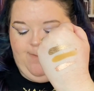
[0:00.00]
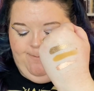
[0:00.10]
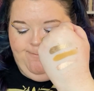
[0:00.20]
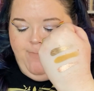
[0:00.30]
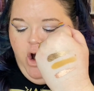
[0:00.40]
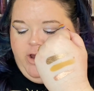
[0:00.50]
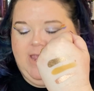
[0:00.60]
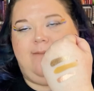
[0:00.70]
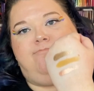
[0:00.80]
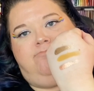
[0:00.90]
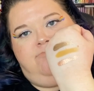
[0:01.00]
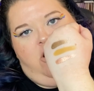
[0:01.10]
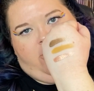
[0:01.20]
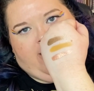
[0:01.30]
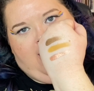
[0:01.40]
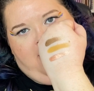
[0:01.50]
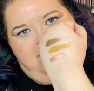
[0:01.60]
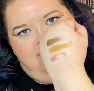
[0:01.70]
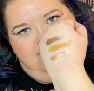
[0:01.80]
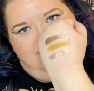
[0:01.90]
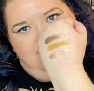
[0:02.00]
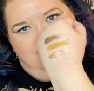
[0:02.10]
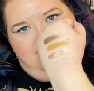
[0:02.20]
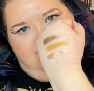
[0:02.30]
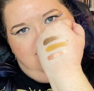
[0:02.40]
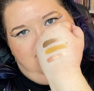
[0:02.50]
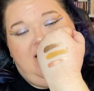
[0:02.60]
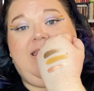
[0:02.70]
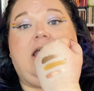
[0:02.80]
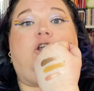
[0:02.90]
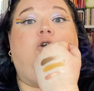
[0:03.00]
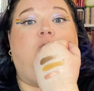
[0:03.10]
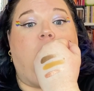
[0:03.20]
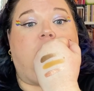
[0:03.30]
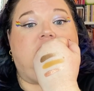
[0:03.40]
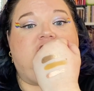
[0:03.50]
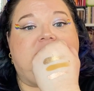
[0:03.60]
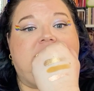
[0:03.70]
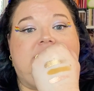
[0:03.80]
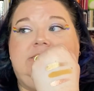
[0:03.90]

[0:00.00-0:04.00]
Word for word: murky, murky. Isn't that gorgeous?